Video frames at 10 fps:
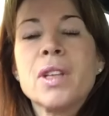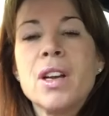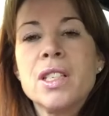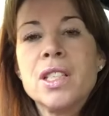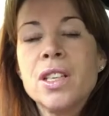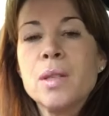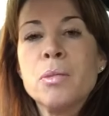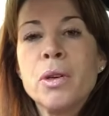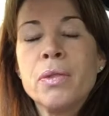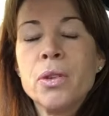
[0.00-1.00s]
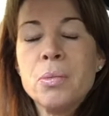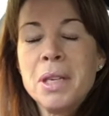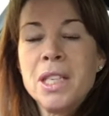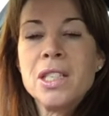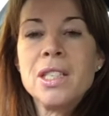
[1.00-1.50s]
I started my
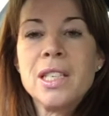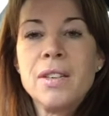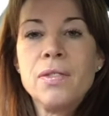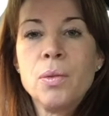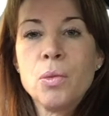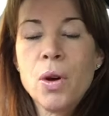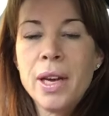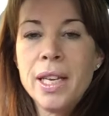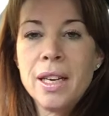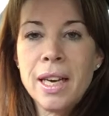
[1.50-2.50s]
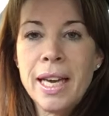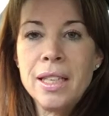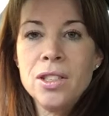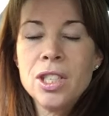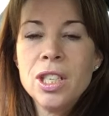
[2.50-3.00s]
recruitment agency from quite a young
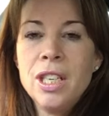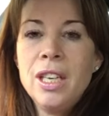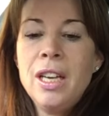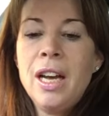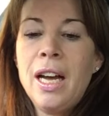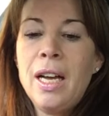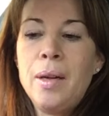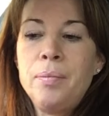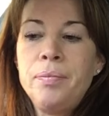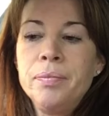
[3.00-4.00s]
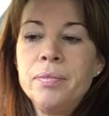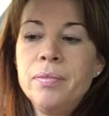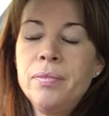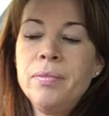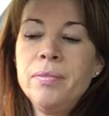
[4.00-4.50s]
age. I
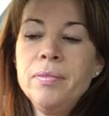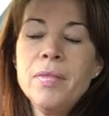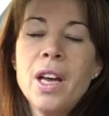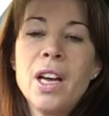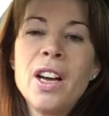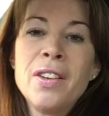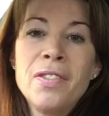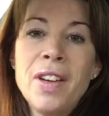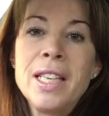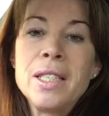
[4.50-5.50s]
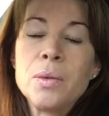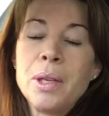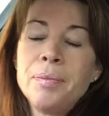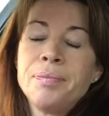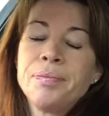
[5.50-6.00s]
kind of fell into
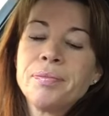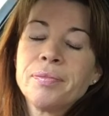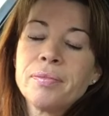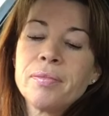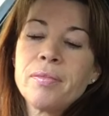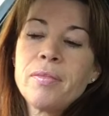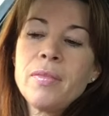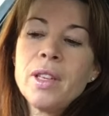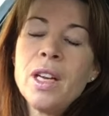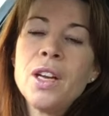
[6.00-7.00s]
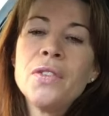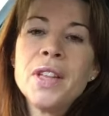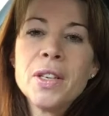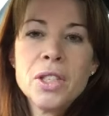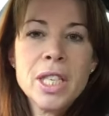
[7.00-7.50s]
it. And over
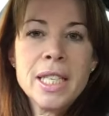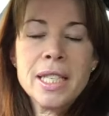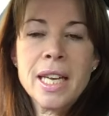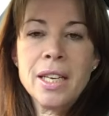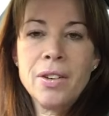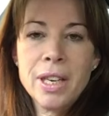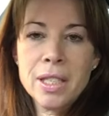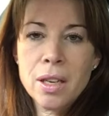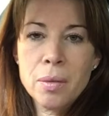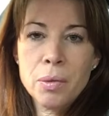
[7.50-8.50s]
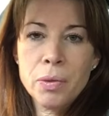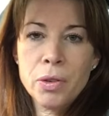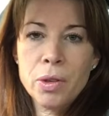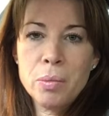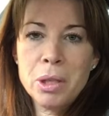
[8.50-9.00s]
those years, I had a great time in
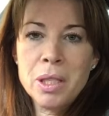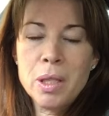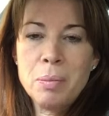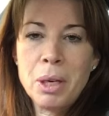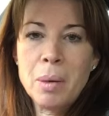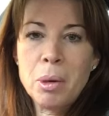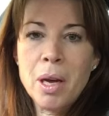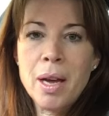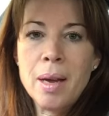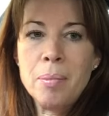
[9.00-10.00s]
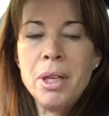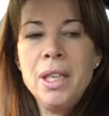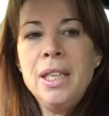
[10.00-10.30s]
recruitment, but it became